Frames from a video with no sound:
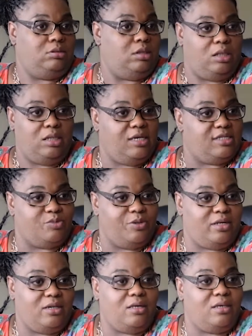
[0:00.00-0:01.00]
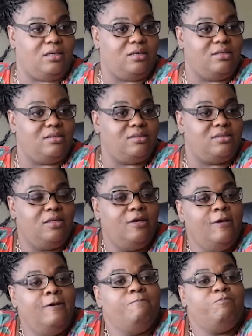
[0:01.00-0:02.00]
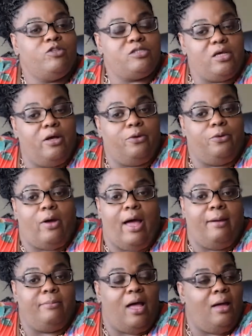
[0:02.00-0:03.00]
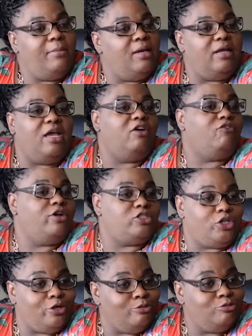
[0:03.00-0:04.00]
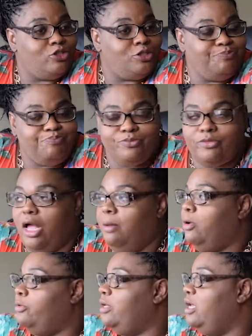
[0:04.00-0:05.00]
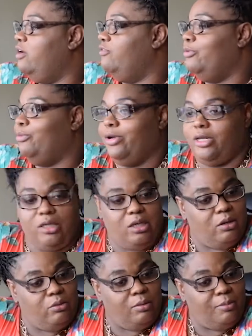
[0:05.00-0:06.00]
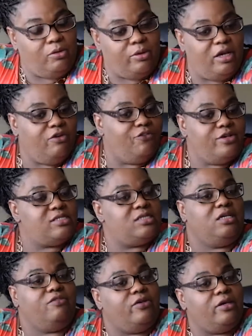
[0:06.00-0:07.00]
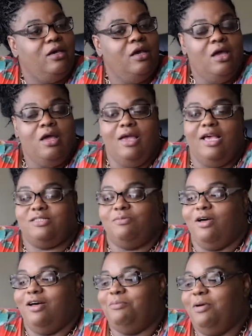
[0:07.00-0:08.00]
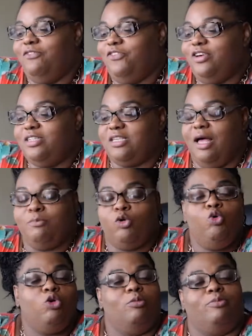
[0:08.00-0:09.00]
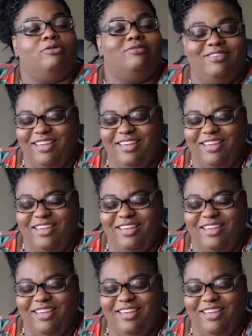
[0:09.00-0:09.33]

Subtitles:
it is what it is. So I'm in every church. I'm on every radio. I'm on every TV. As my friends say, I'm Googleable.